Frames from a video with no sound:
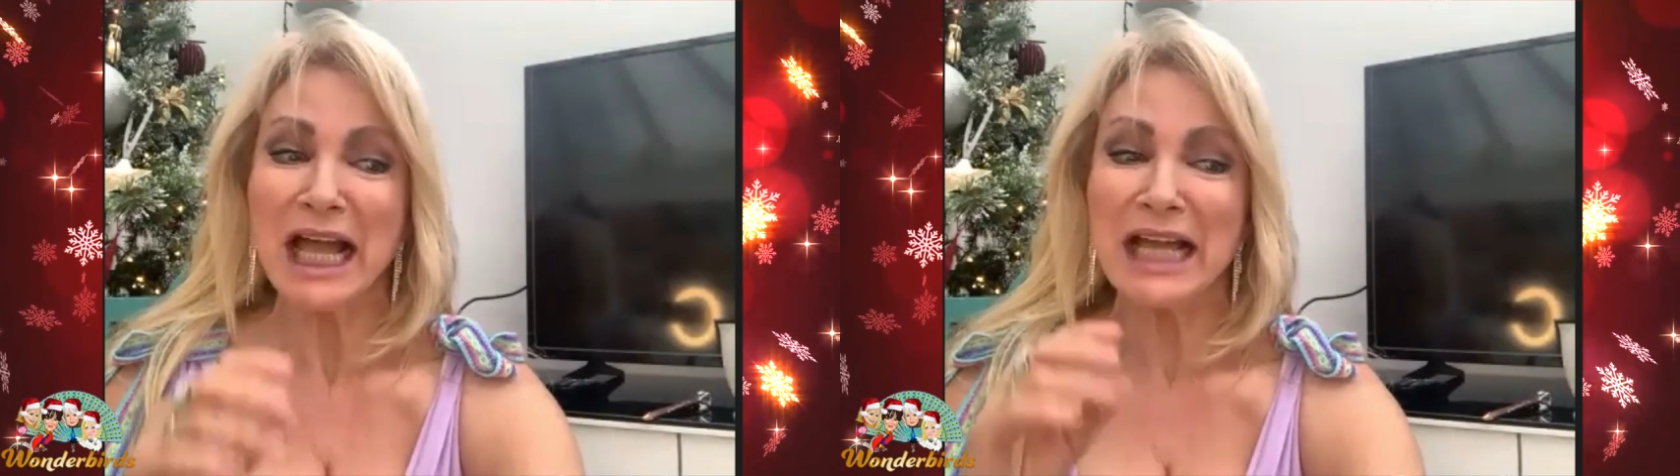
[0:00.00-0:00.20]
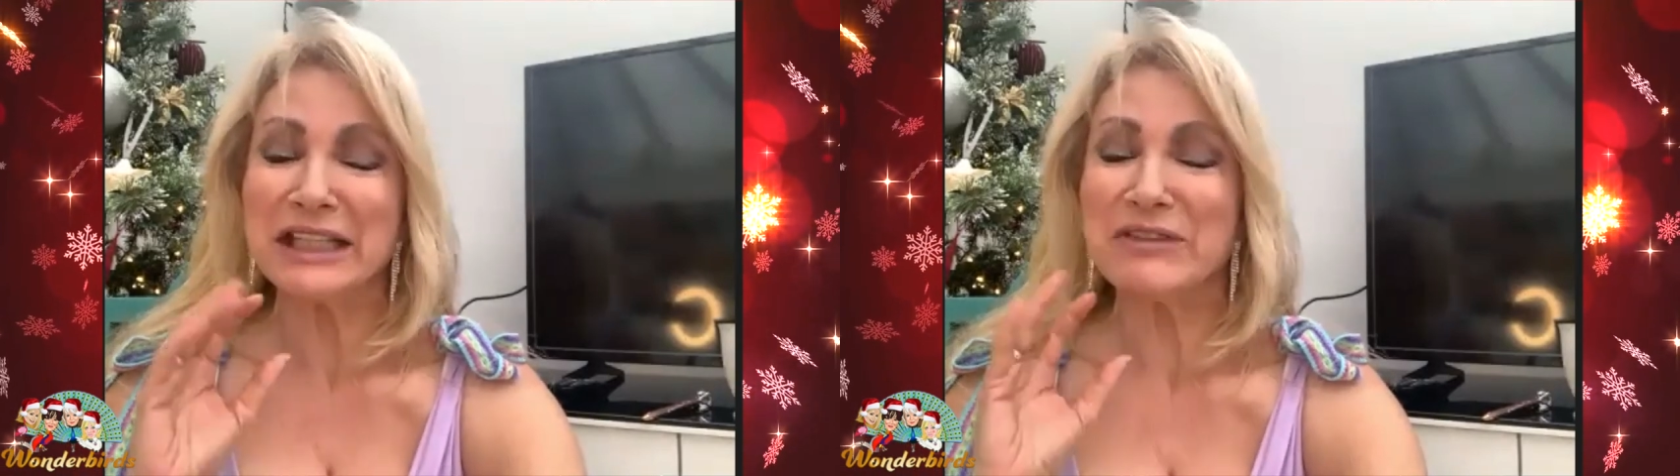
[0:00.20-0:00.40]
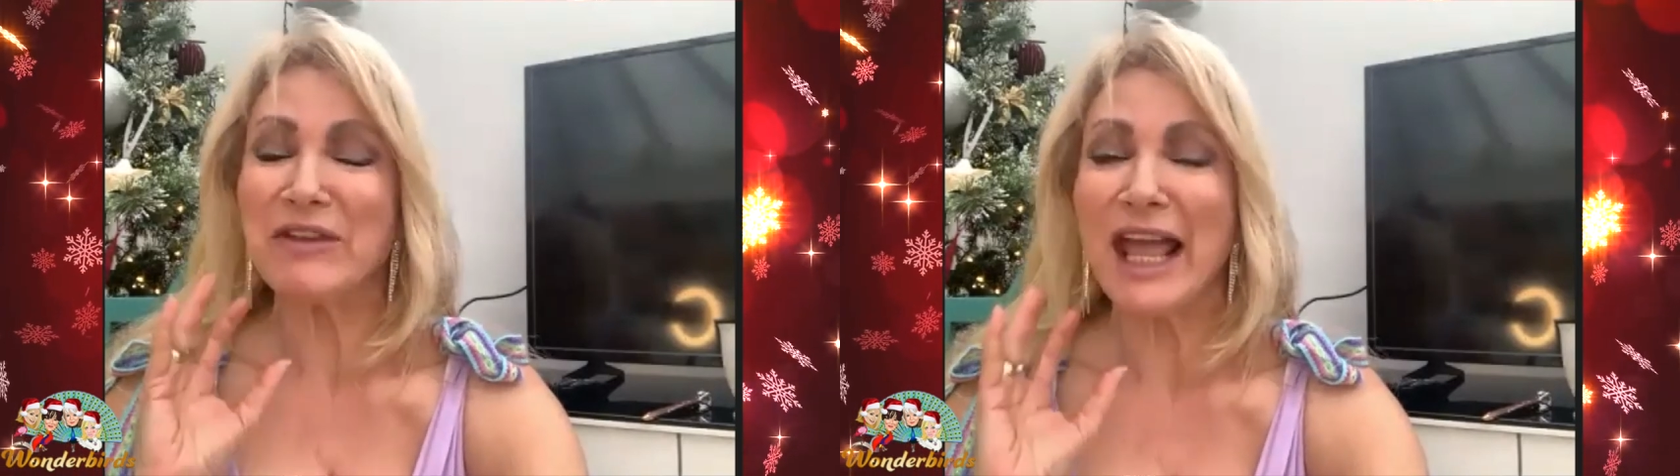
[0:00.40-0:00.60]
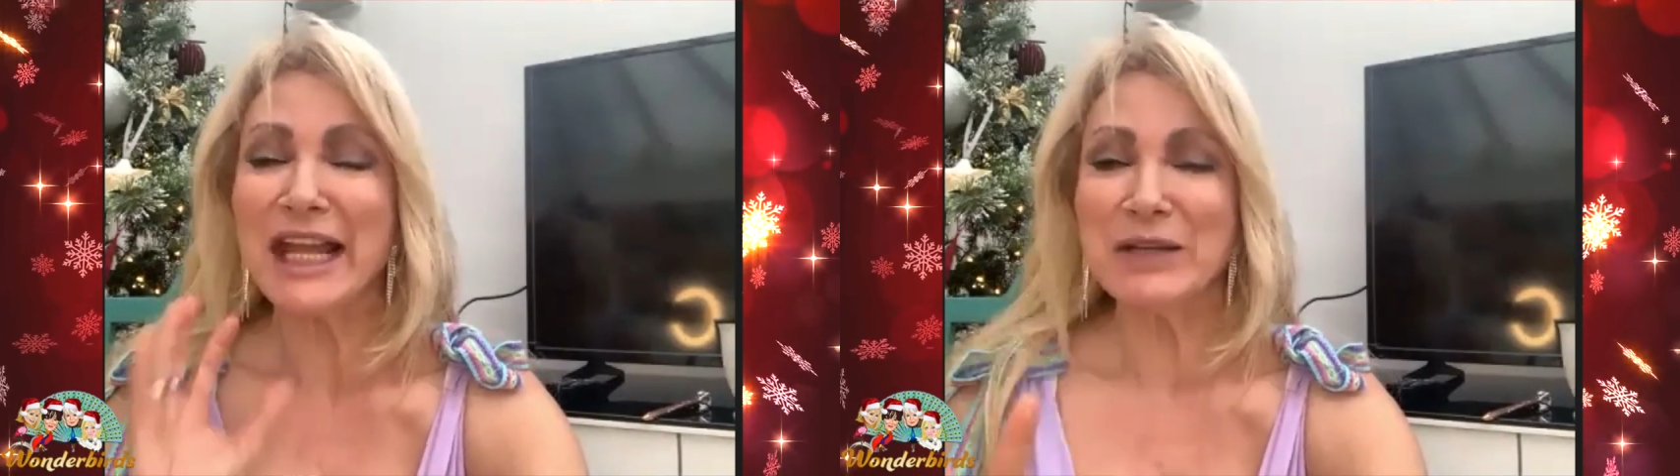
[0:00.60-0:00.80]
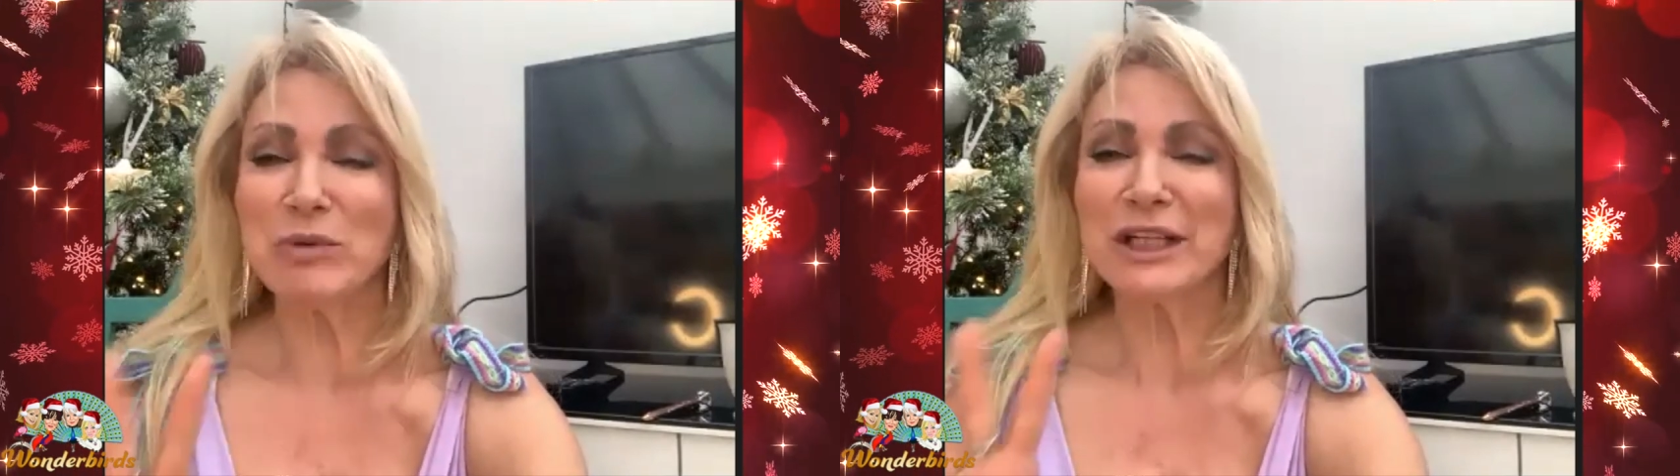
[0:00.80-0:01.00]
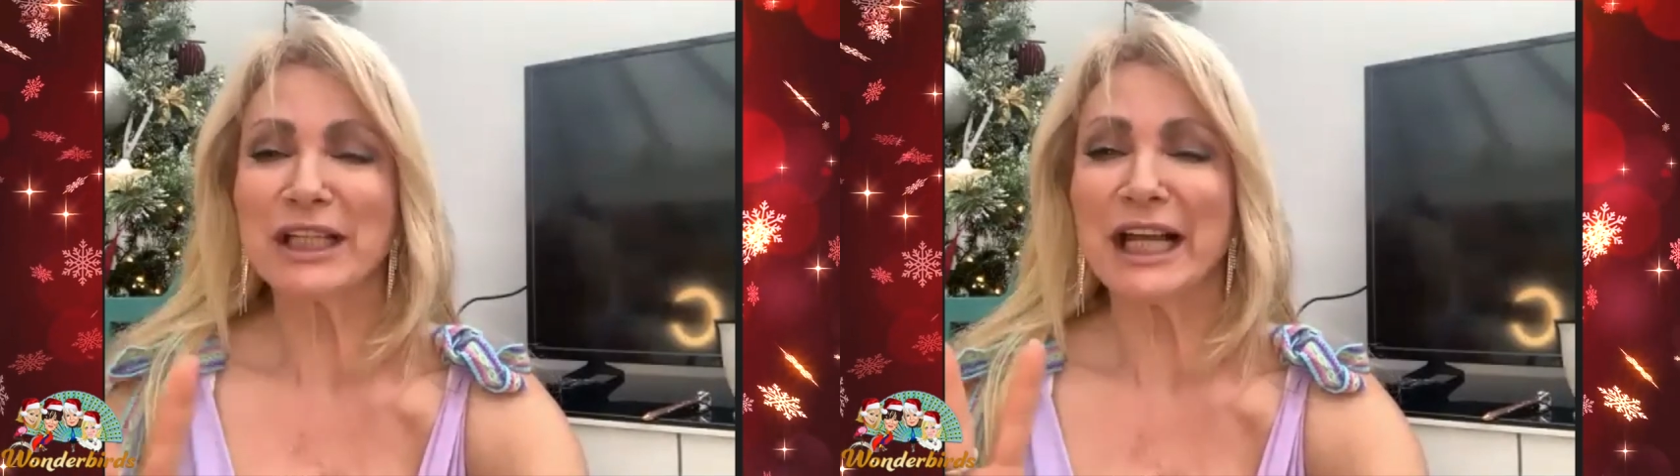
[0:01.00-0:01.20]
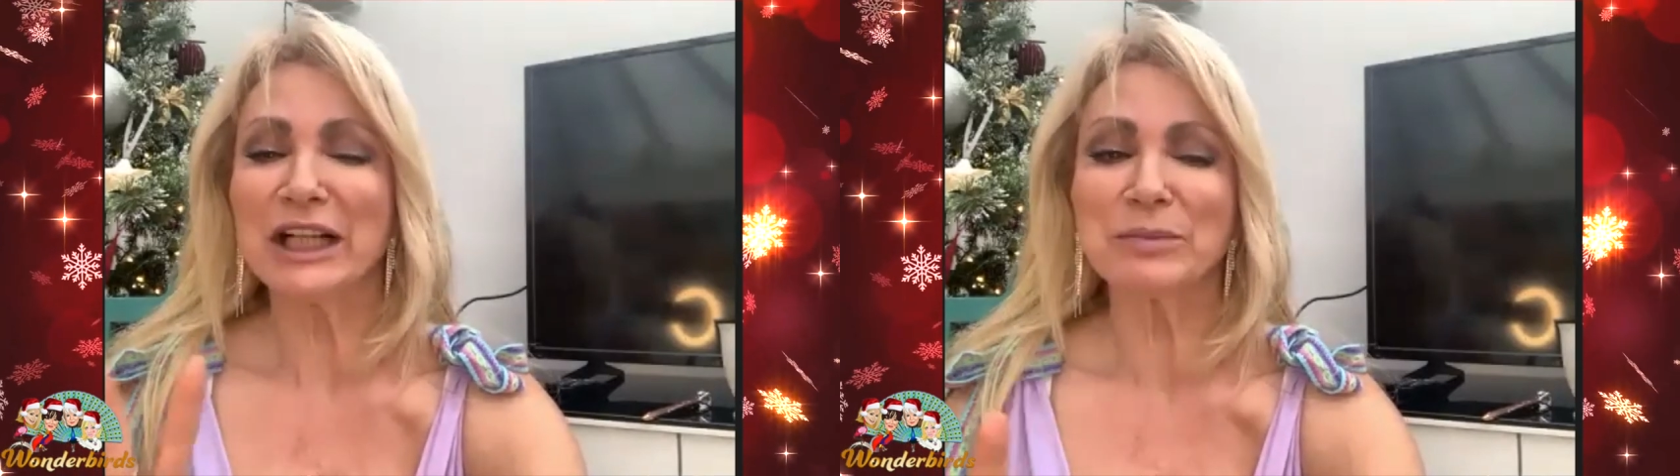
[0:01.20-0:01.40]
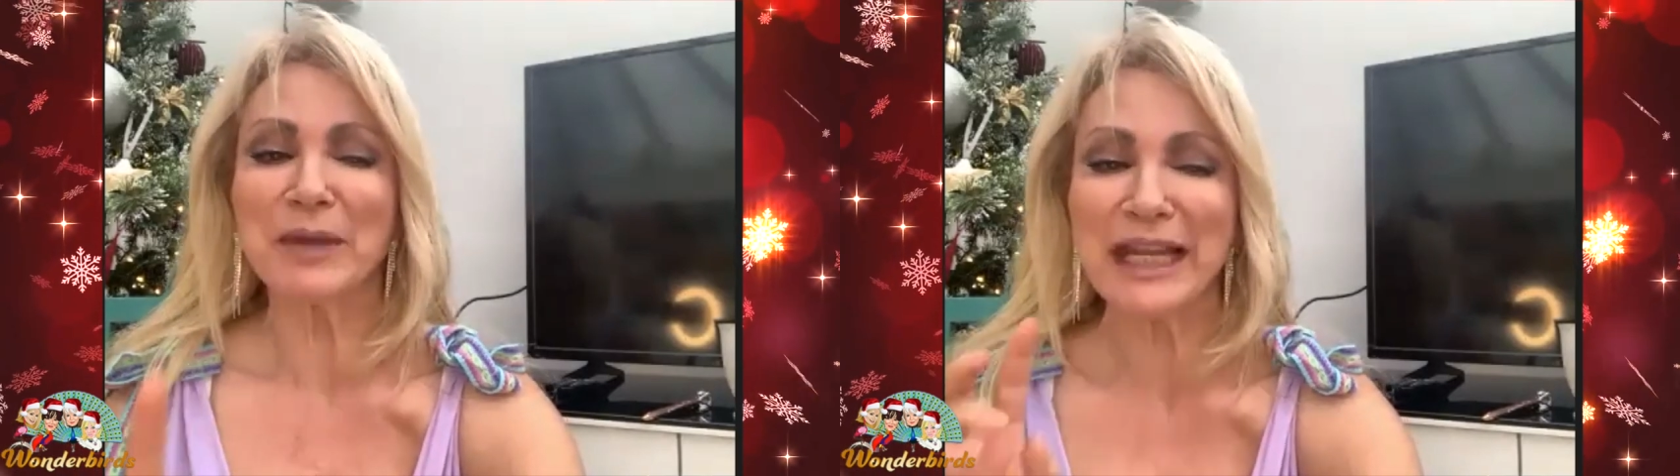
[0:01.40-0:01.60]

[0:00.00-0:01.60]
And if anyone can help,